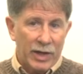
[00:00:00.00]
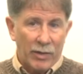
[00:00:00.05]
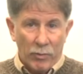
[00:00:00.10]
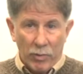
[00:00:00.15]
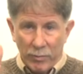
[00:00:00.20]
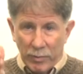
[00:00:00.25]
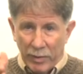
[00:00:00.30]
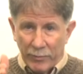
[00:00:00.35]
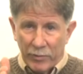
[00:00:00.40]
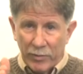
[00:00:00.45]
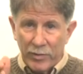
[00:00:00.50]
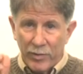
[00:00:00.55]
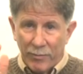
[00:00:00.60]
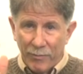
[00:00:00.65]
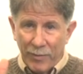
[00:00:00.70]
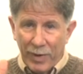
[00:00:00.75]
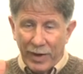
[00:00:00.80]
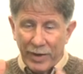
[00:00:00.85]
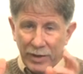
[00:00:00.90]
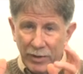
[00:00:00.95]
And remember, your
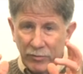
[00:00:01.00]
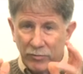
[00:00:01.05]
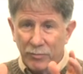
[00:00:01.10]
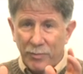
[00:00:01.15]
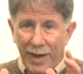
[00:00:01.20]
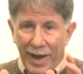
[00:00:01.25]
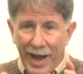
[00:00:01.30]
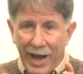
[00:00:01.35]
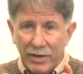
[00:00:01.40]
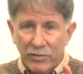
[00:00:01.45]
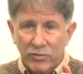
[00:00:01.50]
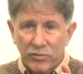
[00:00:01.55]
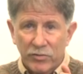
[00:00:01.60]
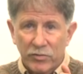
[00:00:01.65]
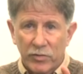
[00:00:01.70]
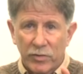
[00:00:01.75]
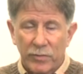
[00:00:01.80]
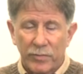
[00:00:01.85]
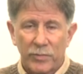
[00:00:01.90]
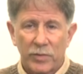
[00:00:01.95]
money is
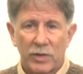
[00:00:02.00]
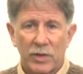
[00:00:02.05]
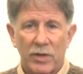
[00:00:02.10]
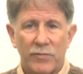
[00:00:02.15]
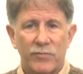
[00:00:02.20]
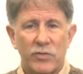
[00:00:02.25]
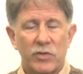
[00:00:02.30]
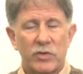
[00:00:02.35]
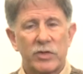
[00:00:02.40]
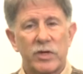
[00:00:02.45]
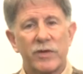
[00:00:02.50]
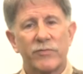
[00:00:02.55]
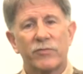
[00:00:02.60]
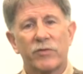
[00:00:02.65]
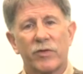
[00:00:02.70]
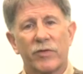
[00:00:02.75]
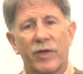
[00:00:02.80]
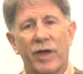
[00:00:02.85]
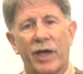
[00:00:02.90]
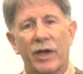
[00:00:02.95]
matched if you give
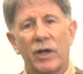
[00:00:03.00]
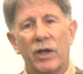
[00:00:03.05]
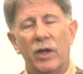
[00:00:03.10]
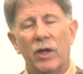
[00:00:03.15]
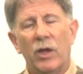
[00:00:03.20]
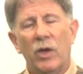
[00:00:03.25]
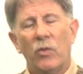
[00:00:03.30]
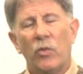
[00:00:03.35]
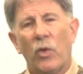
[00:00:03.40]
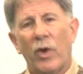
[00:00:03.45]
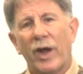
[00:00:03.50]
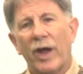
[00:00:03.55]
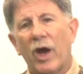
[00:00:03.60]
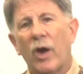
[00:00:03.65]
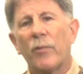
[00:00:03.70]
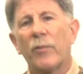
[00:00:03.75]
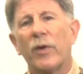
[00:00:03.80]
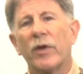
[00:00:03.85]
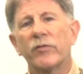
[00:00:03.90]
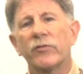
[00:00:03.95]
to that. Will
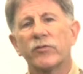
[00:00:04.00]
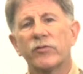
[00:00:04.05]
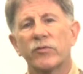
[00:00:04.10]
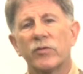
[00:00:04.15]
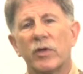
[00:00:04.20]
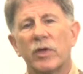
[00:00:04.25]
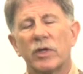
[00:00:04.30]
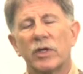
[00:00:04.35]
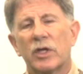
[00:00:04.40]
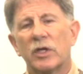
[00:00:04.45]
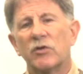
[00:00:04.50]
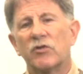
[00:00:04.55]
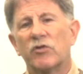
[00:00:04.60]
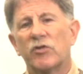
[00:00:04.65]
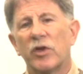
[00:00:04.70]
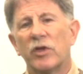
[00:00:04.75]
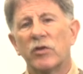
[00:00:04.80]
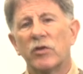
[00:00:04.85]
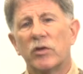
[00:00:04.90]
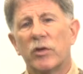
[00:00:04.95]
help us
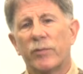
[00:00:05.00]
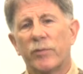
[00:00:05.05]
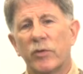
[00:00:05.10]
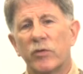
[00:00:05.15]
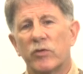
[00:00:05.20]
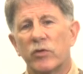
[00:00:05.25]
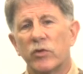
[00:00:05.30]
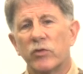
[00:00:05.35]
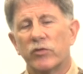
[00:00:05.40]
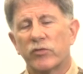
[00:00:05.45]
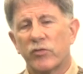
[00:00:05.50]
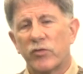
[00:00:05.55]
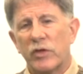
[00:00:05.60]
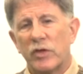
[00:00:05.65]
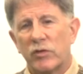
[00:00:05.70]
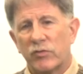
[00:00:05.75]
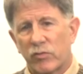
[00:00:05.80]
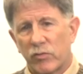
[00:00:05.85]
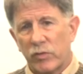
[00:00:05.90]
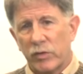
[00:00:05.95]
continue to produce
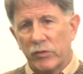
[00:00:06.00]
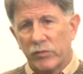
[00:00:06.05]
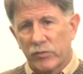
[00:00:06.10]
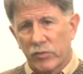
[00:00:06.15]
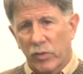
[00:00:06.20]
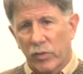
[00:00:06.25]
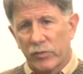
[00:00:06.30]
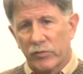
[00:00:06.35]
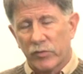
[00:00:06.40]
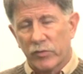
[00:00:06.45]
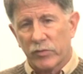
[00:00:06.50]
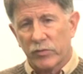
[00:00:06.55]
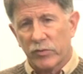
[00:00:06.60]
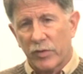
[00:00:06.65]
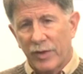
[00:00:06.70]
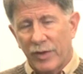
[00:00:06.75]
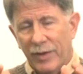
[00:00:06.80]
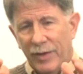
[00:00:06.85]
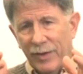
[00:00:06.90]
these resources.